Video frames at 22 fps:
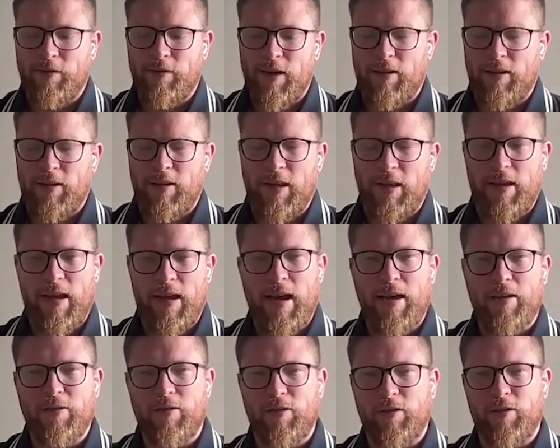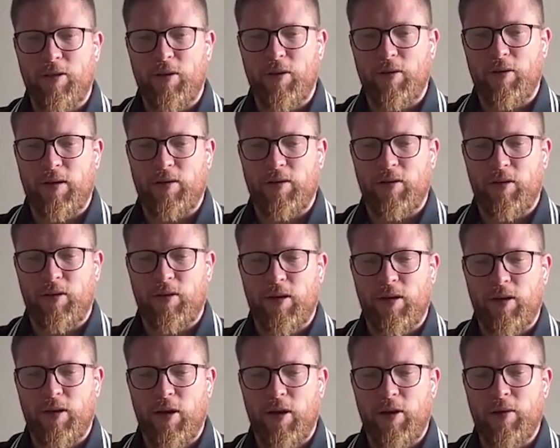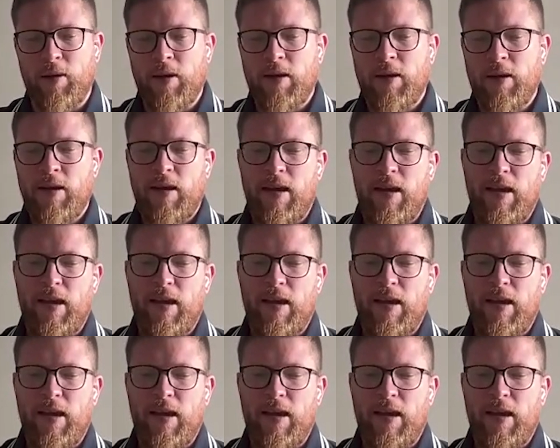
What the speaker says: is the fact that they can just do things on the go.